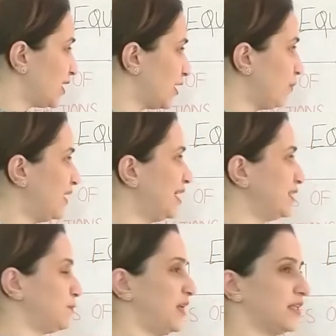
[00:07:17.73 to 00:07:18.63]
double
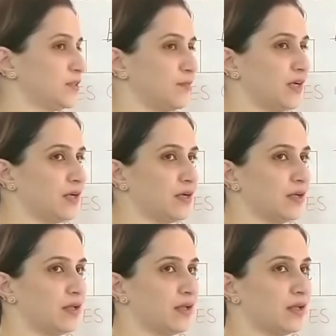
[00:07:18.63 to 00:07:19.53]

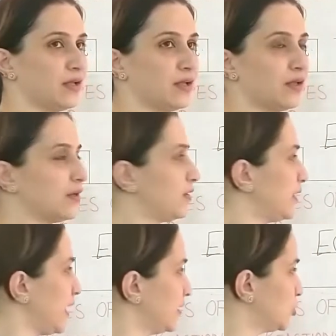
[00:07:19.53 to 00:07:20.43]
displacement
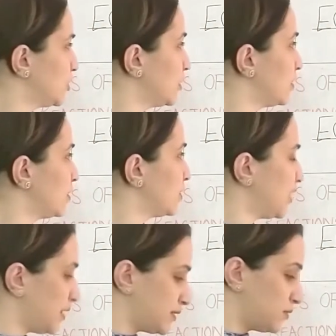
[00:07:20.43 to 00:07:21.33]
reaction,
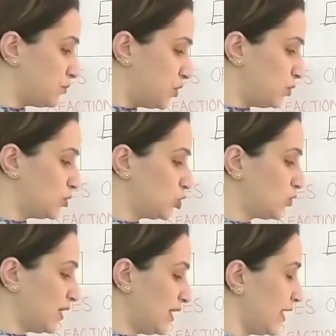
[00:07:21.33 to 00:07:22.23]
there is
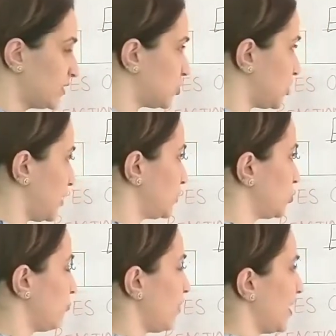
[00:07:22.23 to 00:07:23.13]
mutual exchange
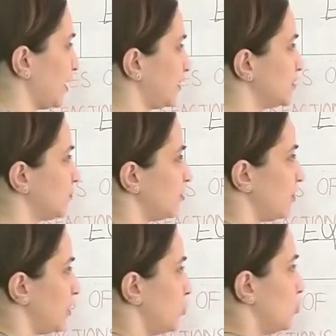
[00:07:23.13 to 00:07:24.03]
of ions
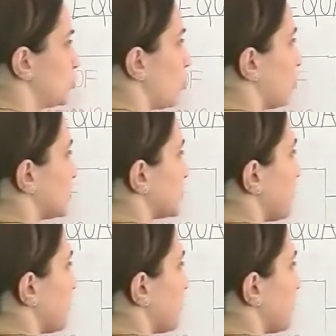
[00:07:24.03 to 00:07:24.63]
between two salts,